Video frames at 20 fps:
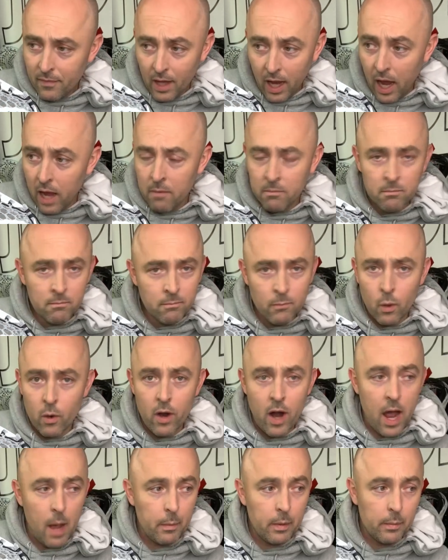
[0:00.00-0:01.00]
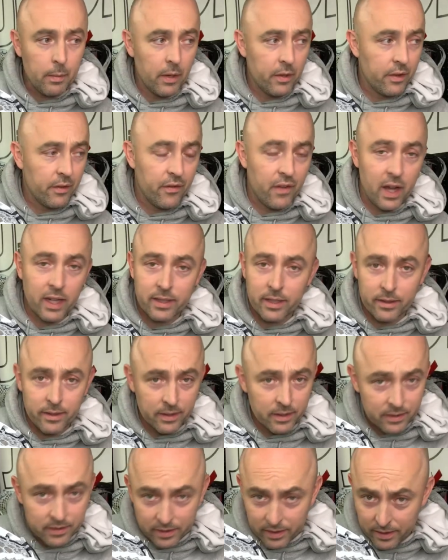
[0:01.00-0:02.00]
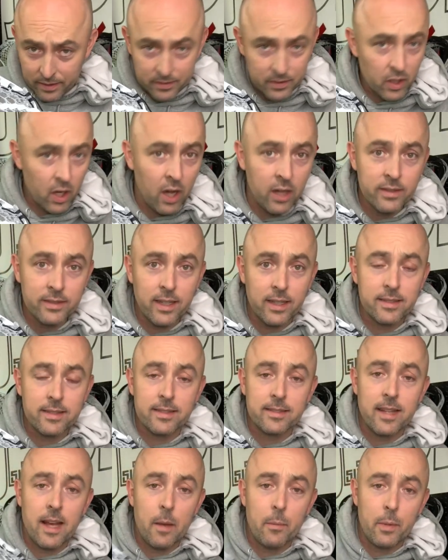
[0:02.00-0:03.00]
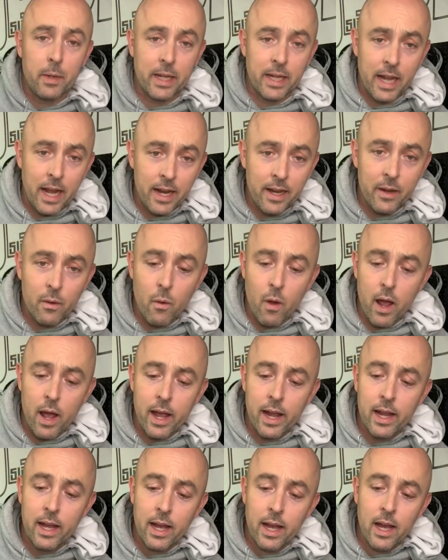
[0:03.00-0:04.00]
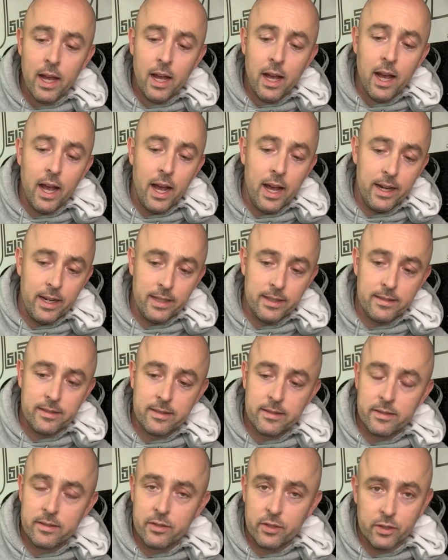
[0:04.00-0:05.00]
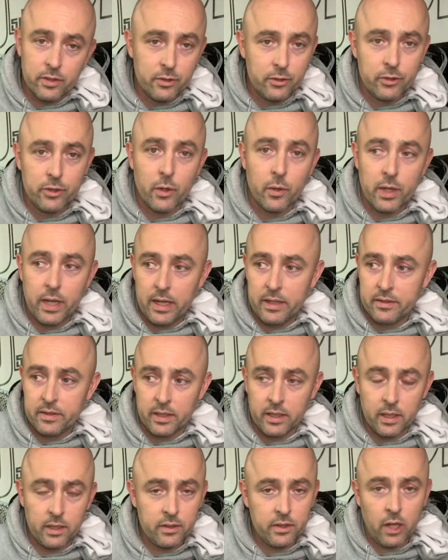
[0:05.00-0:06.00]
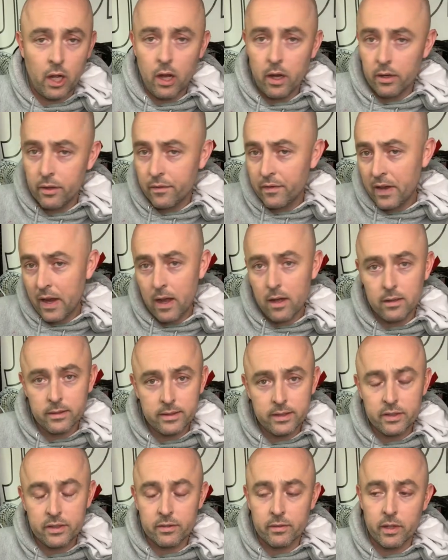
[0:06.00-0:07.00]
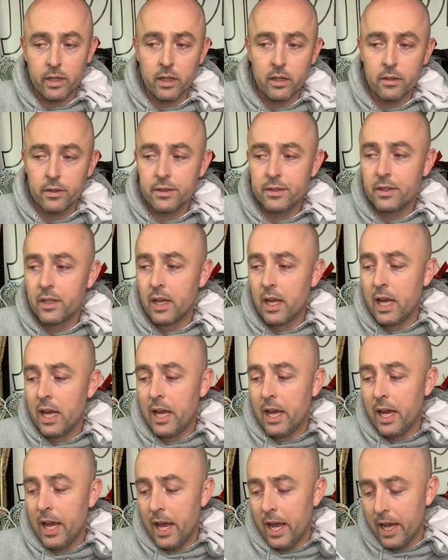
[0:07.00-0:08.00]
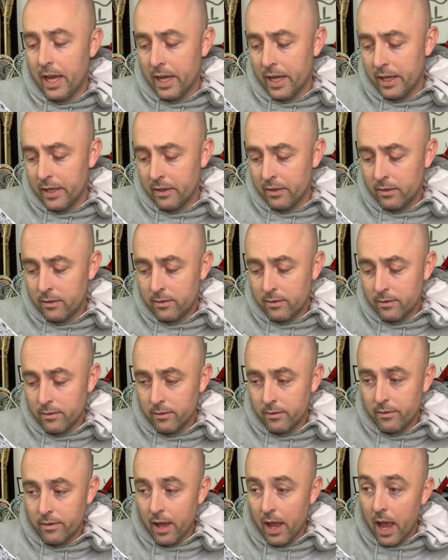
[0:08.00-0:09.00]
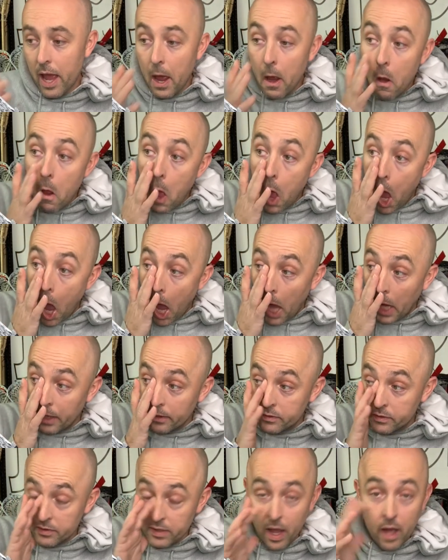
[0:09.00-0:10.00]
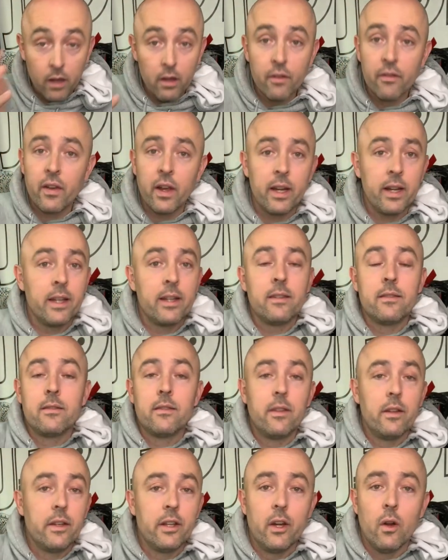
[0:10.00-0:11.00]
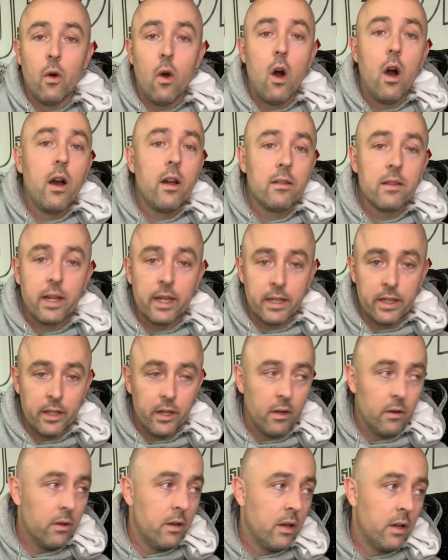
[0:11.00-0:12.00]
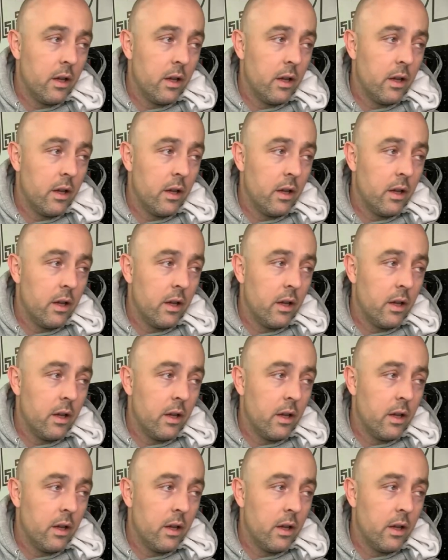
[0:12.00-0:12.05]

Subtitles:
I'm more happy about the fact that this contest is happening anyway, and it's just showcasing a ton of talented stringers, and that it's just elevating, you know, like, you know,